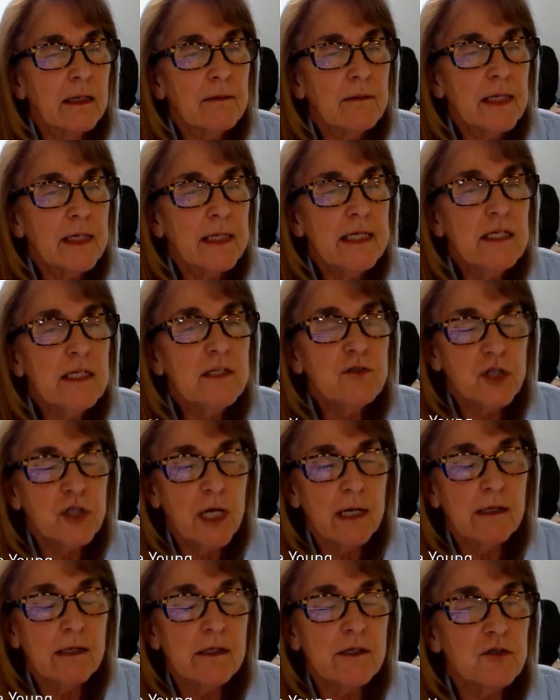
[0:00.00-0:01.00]
heat
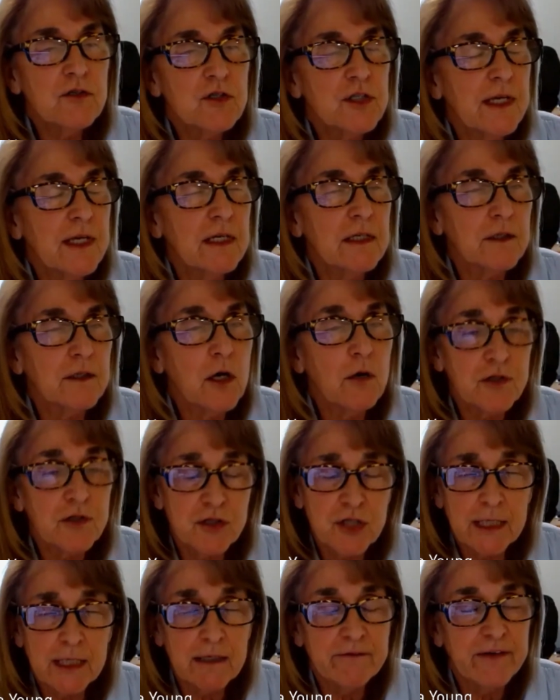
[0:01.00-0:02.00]
challenged than
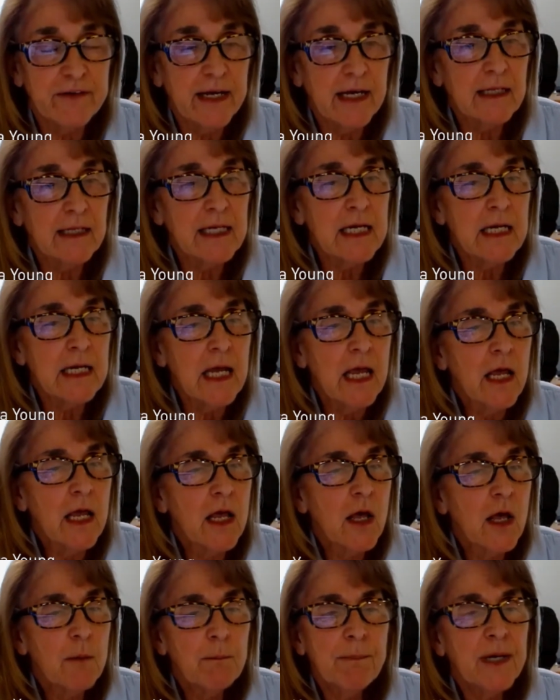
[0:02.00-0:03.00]
Coachella Valley,
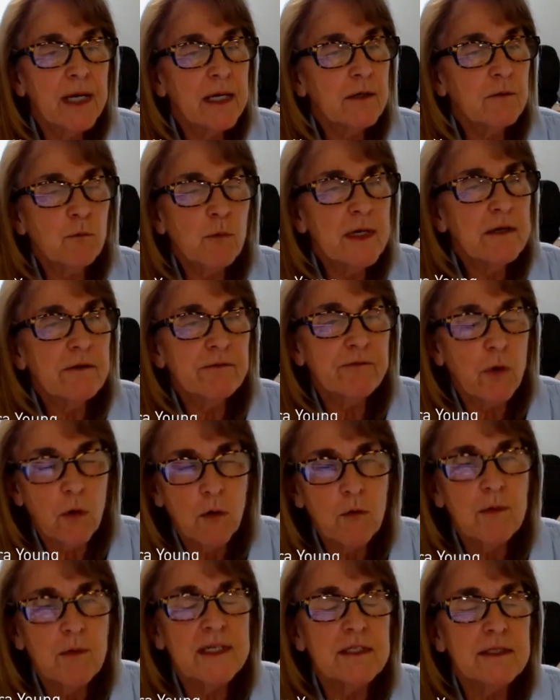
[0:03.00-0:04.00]
but we have
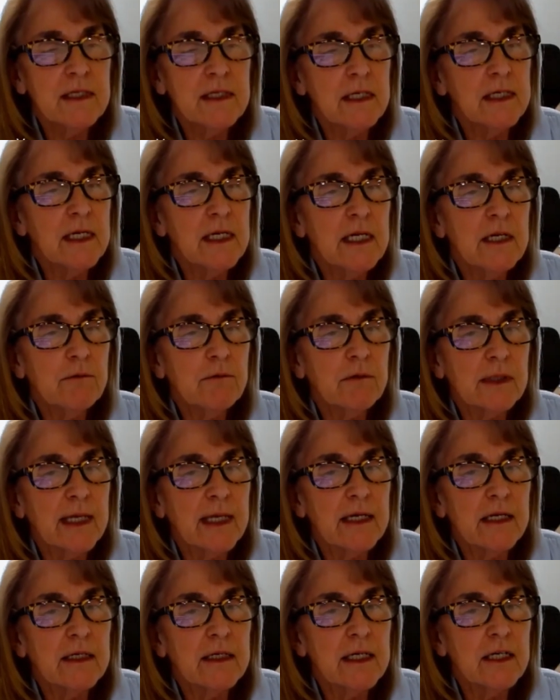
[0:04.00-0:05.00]
always seen
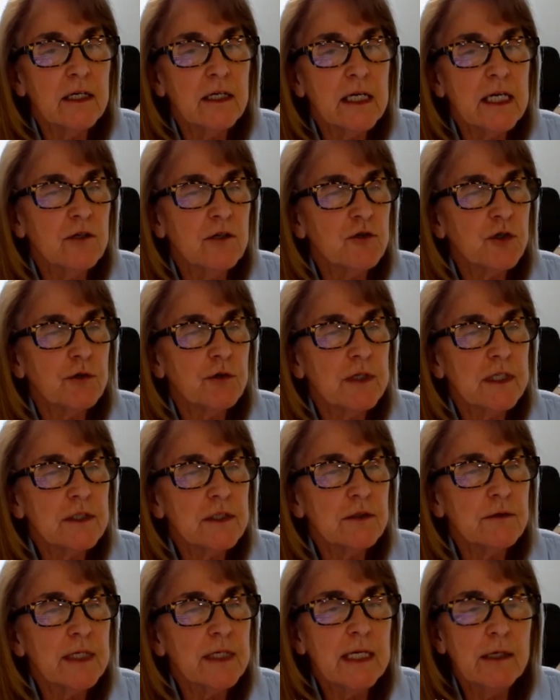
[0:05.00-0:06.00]
heat-related
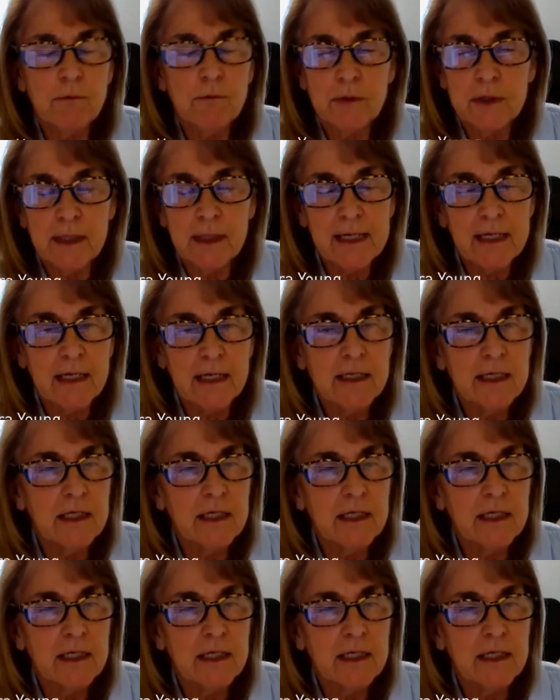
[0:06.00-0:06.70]
injuries, heat-related